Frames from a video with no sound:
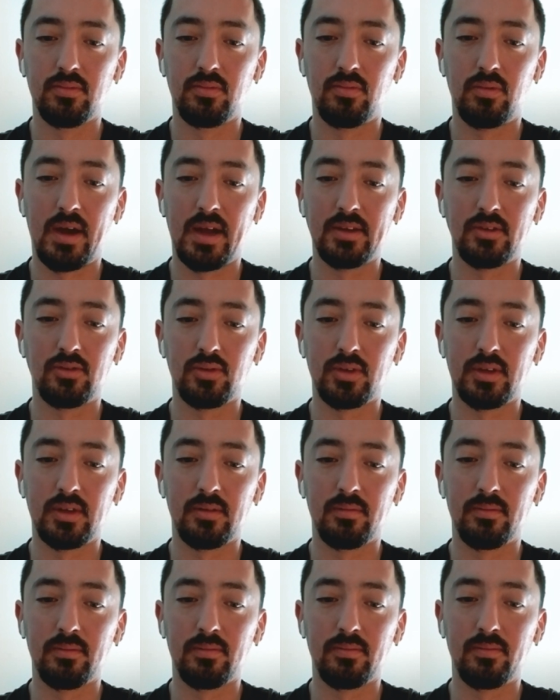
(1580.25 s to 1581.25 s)
why treat
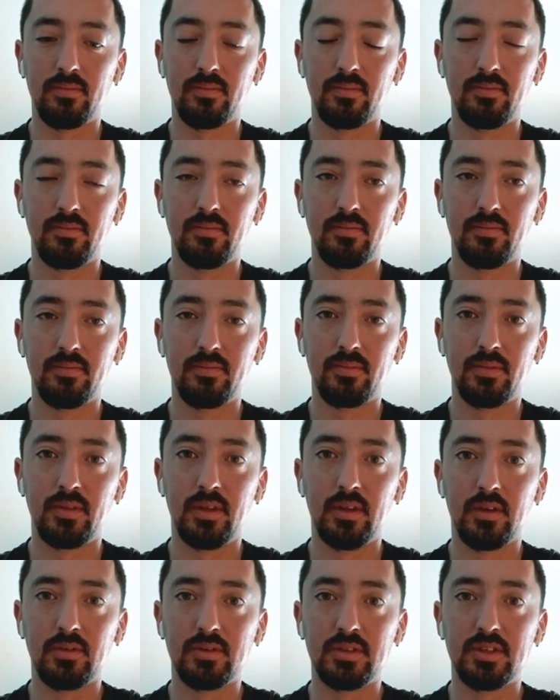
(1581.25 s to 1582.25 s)
them,
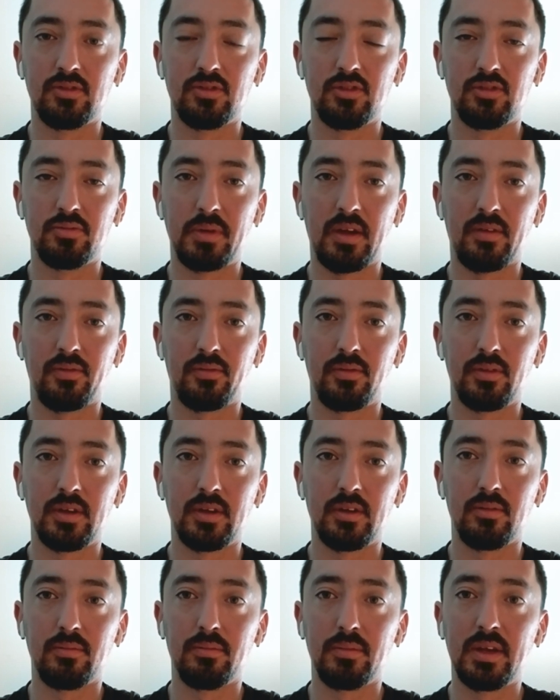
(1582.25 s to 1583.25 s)

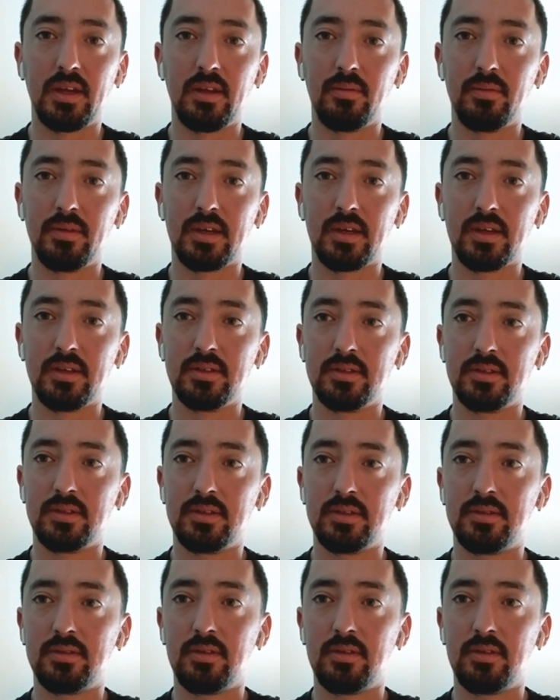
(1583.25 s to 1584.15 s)
disrespectfully or mean because